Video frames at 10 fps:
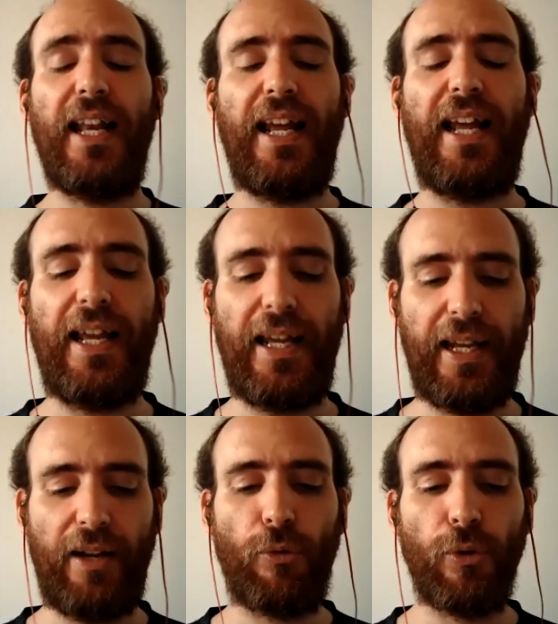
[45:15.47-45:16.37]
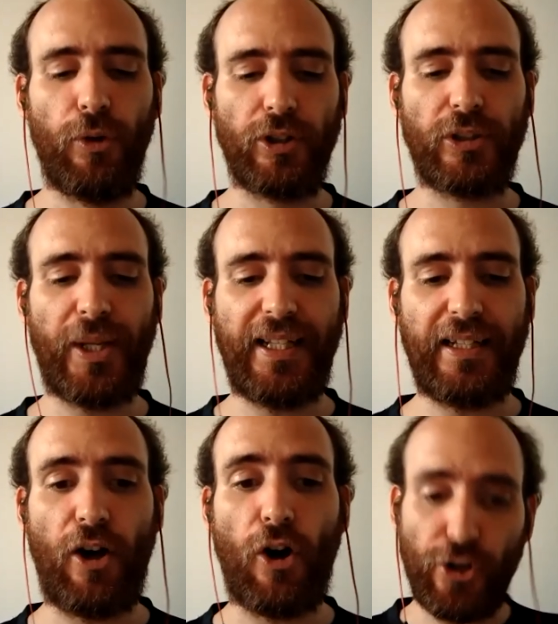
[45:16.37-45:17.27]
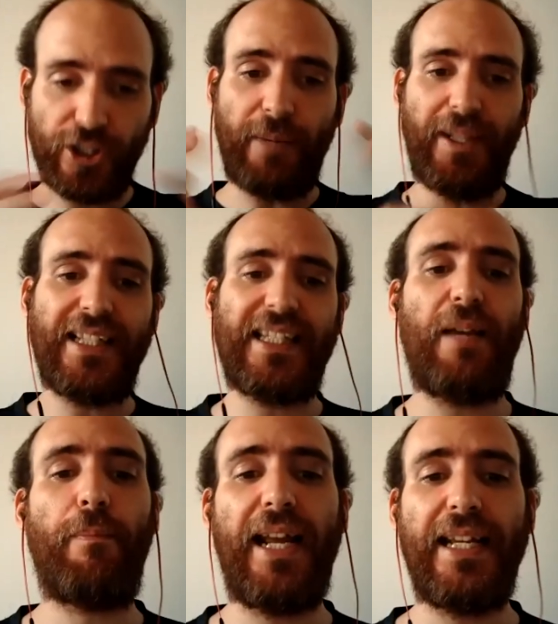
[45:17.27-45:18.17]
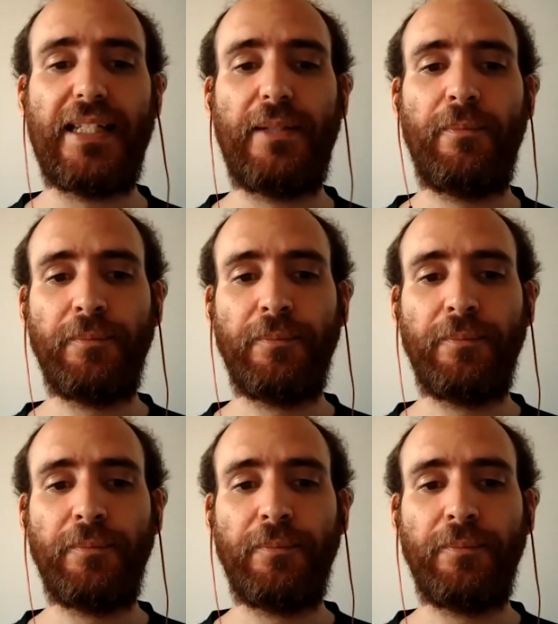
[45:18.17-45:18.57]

uh, rules rather than host them in the same place.